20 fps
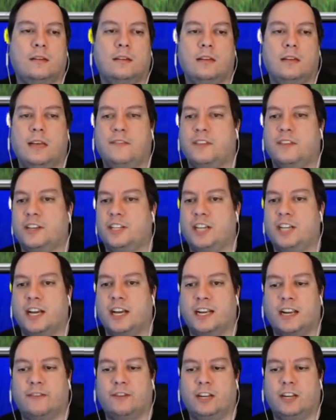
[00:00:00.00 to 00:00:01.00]
I have to
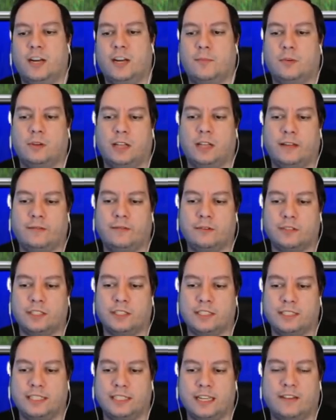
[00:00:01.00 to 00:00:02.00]
check every couple
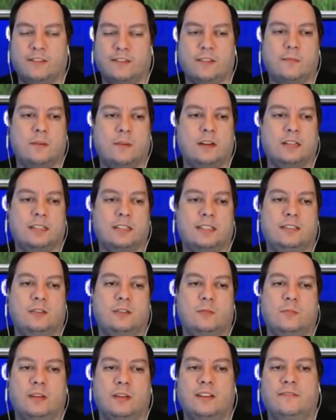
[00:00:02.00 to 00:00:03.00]
levels and see if the monk's
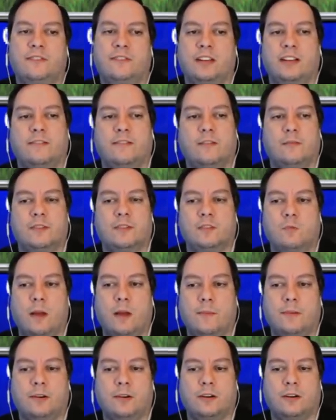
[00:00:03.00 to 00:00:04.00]
still benefiting from his
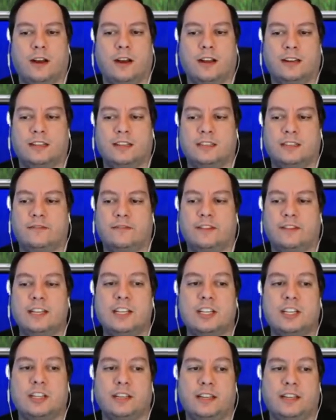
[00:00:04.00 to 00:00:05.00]
weapon or not, because
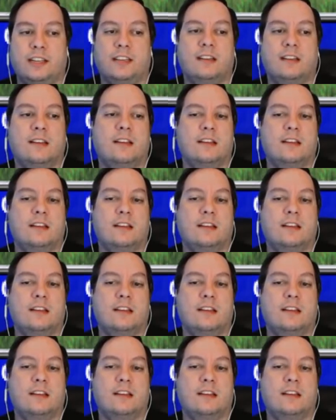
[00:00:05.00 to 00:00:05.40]
eventually